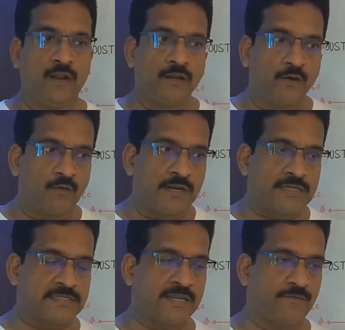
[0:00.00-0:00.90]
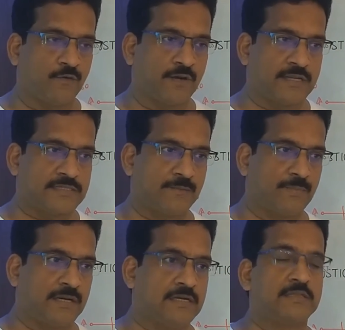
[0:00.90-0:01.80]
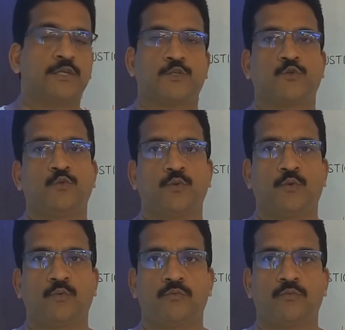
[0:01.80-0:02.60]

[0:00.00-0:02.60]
Now let us say, for example, it is a studio.